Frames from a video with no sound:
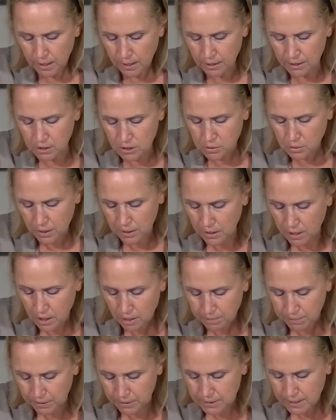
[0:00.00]
I just want a
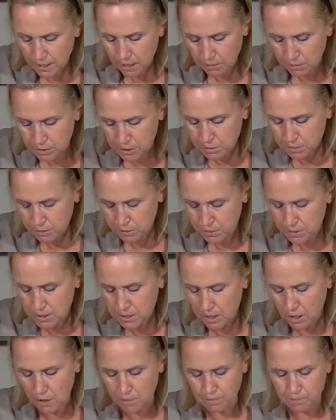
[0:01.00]
couple of
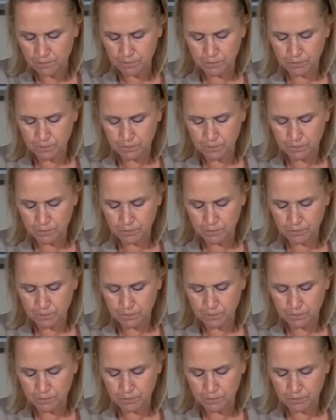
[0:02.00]
tablespoons here.